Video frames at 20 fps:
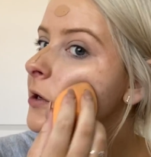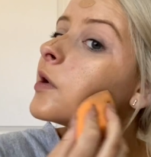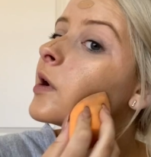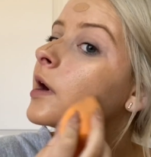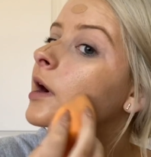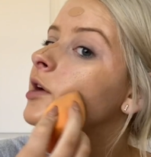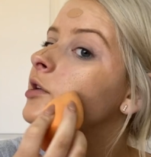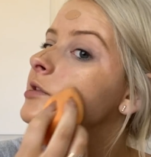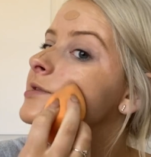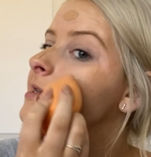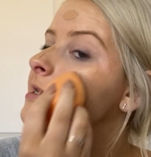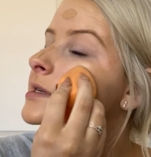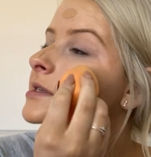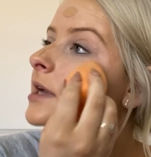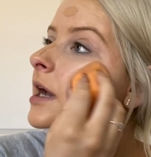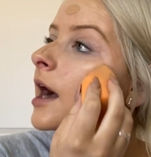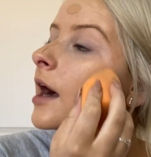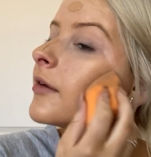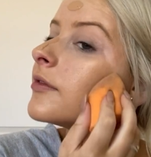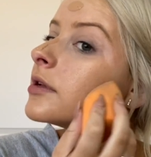I just like to
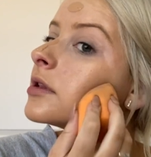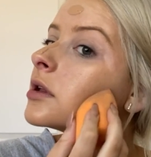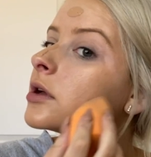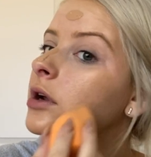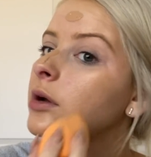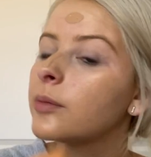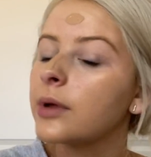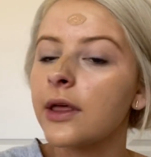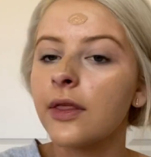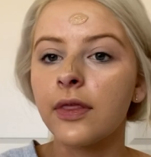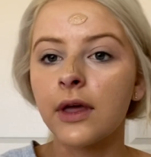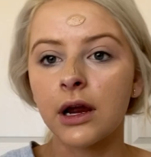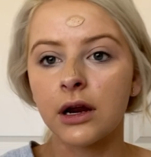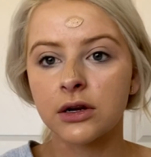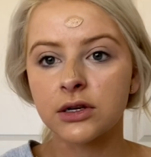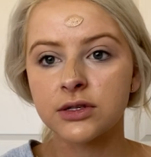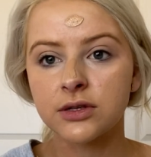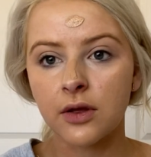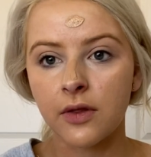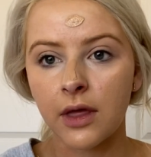have a little bit there
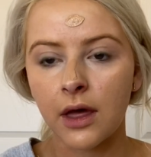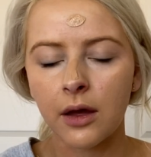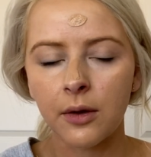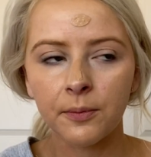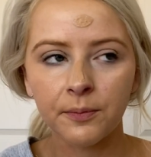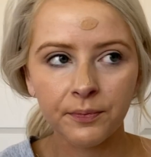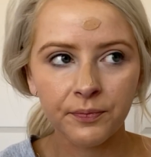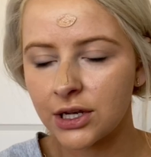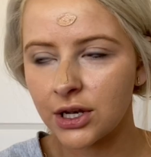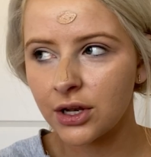so that